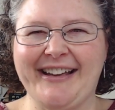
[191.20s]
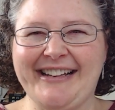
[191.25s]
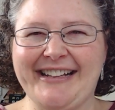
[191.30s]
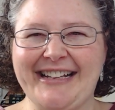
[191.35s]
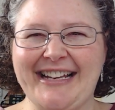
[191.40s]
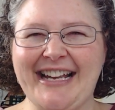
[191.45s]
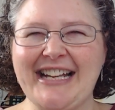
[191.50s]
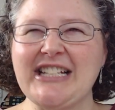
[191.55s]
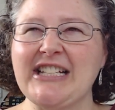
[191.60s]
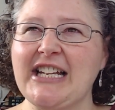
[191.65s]

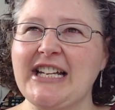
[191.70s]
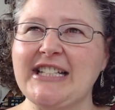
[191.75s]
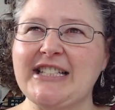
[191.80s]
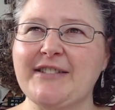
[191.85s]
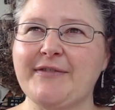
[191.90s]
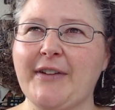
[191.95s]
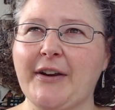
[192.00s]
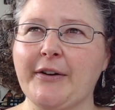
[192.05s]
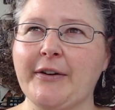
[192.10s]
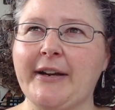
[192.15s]
it, it's
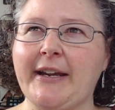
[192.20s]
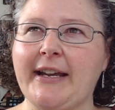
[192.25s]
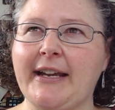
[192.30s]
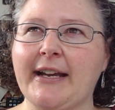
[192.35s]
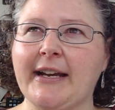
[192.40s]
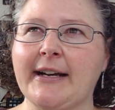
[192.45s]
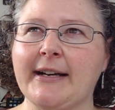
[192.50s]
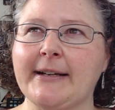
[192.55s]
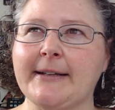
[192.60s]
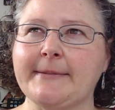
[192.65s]
very
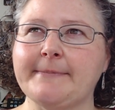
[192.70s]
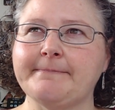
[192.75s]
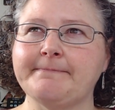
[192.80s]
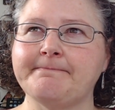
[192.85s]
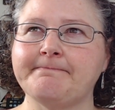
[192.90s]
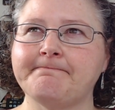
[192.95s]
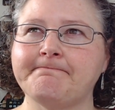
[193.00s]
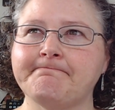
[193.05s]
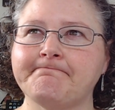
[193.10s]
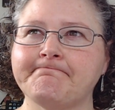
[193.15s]
um,
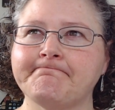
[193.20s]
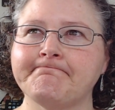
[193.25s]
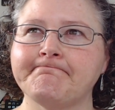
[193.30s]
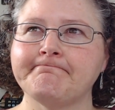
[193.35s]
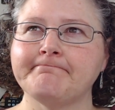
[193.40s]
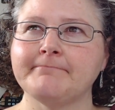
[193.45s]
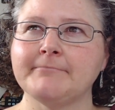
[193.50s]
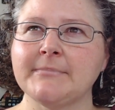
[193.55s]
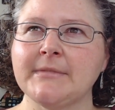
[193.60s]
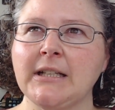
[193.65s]

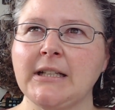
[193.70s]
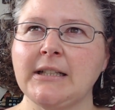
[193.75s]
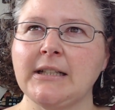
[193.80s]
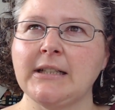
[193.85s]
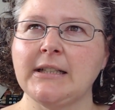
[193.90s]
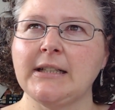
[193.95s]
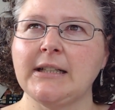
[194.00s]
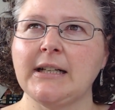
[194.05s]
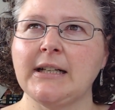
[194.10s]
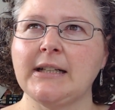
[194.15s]

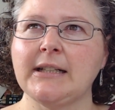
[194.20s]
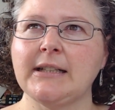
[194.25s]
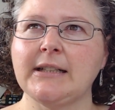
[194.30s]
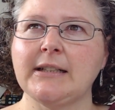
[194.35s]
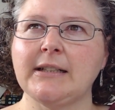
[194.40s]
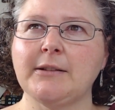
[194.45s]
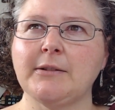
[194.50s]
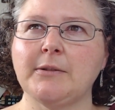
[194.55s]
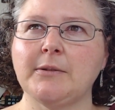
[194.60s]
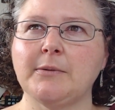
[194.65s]

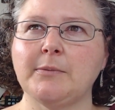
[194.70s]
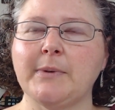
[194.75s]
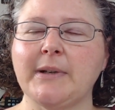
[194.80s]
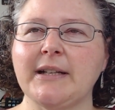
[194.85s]
uh,